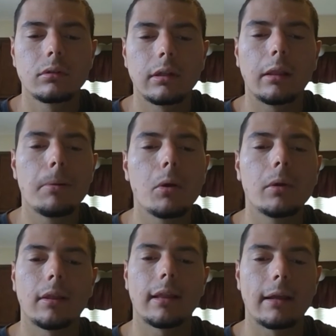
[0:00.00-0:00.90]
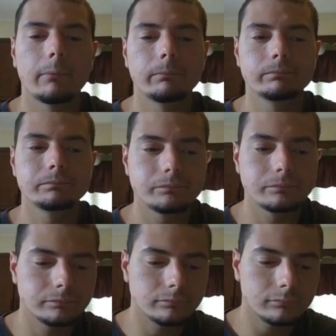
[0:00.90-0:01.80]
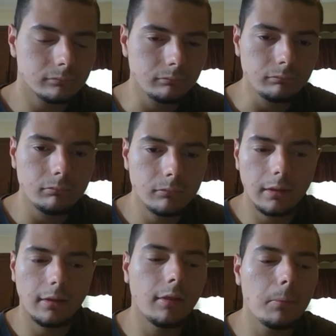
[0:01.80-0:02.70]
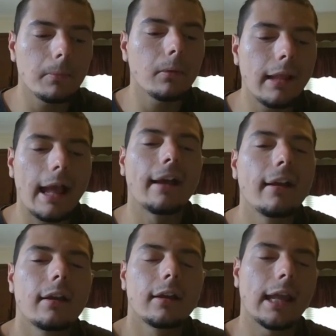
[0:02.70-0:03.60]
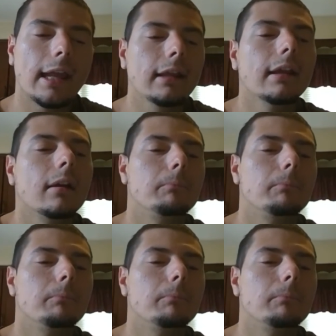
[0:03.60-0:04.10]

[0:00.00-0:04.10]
It's bogus now. It's as simple as that. Okay.